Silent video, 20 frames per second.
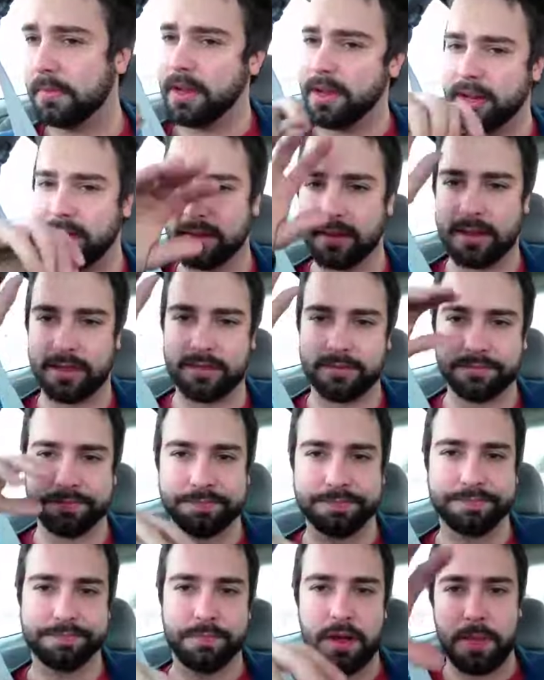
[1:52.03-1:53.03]
making like
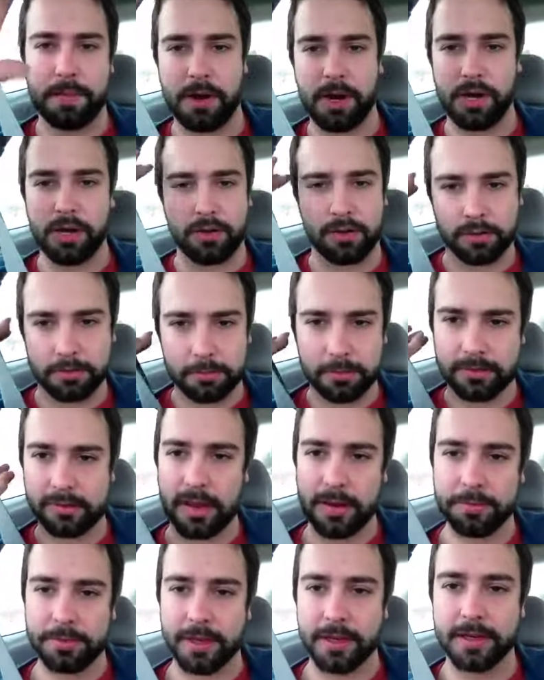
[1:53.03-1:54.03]
a Merry Christmas
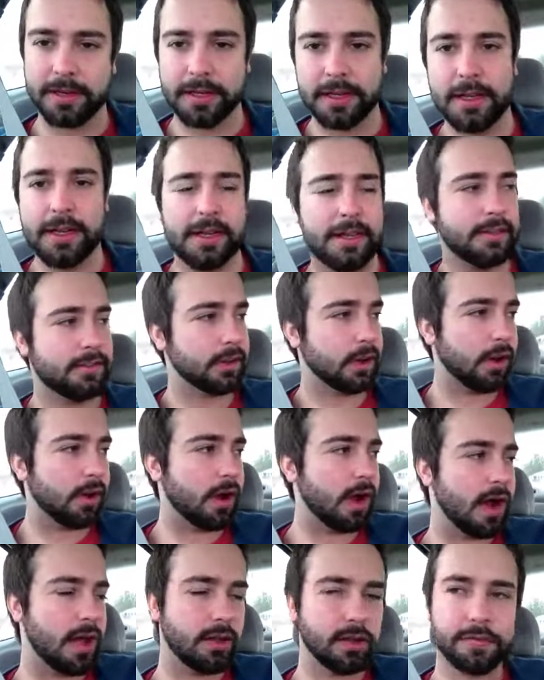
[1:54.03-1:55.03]
type thing. So
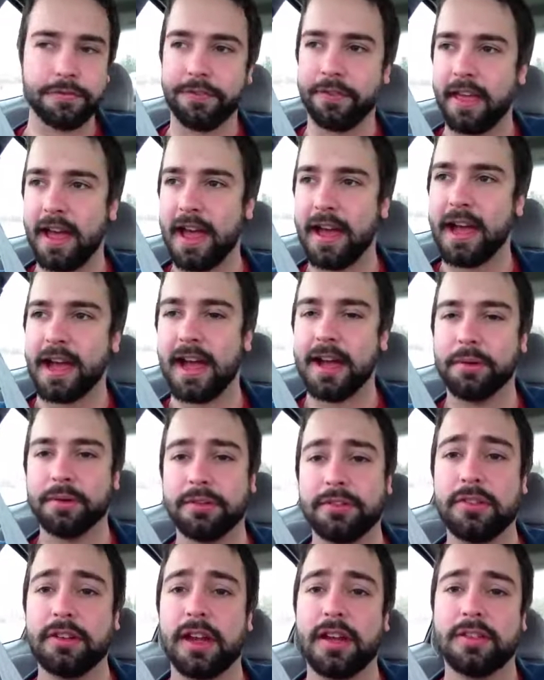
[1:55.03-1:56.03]
I'll look for that. I will
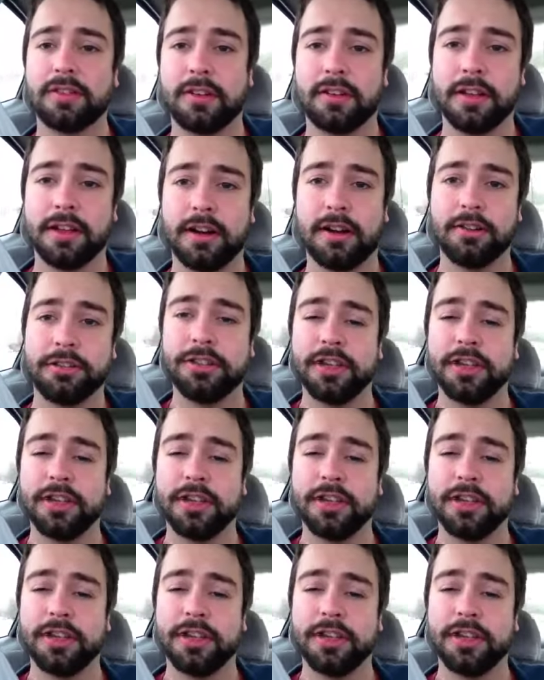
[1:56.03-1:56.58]
see you guys all later.